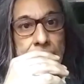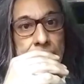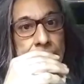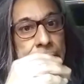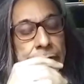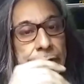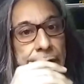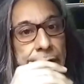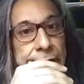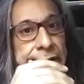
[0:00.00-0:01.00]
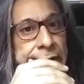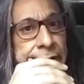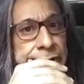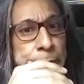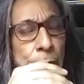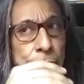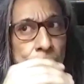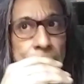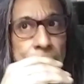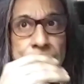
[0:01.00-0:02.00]
in India, and it's like a
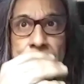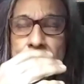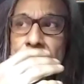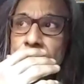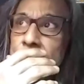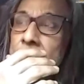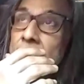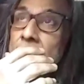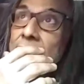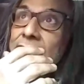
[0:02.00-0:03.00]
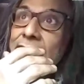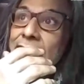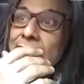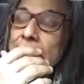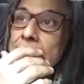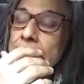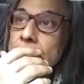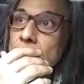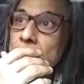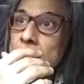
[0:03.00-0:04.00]
small cottage industry.
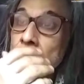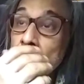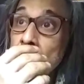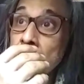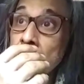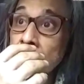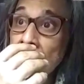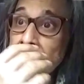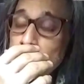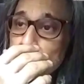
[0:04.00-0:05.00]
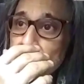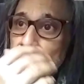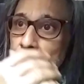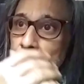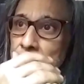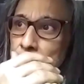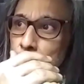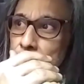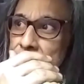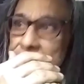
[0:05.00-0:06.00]
And uh, 90% of my
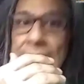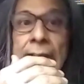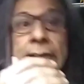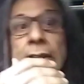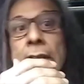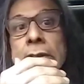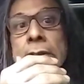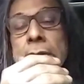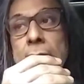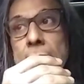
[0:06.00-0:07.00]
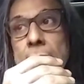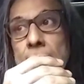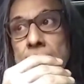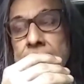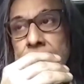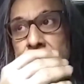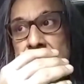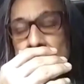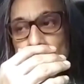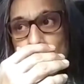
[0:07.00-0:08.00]
work is hand done. And if
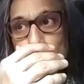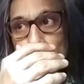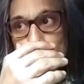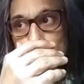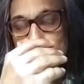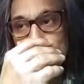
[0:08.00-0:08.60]
it's not about